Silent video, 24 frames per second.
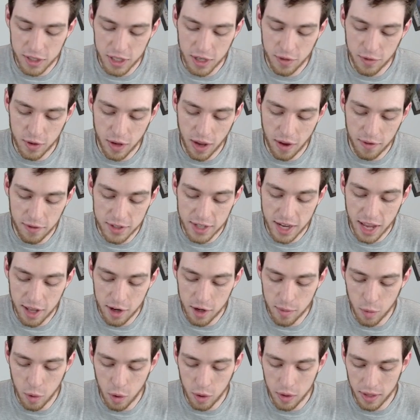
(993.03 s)
and if you have 10 or
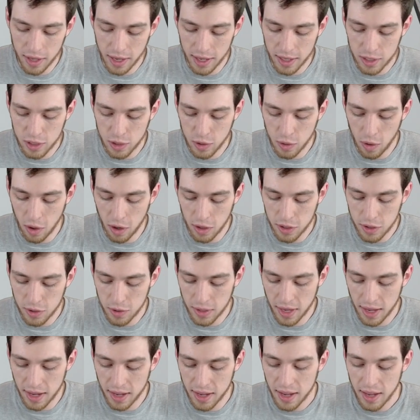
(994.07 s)
more lands, you also
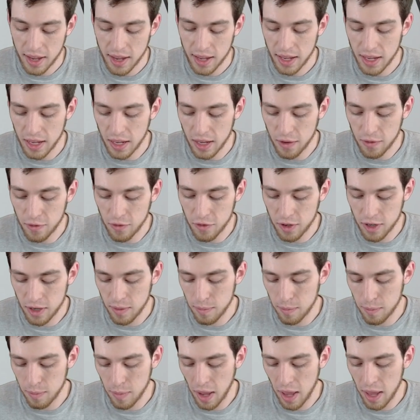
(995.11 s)
get infinite
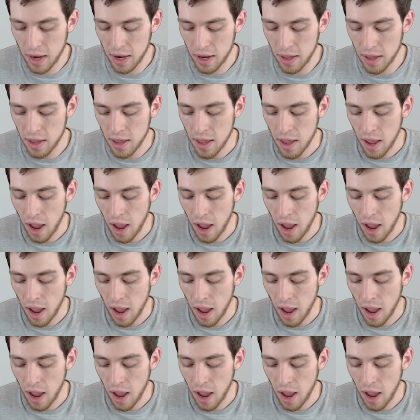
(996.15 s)
mana.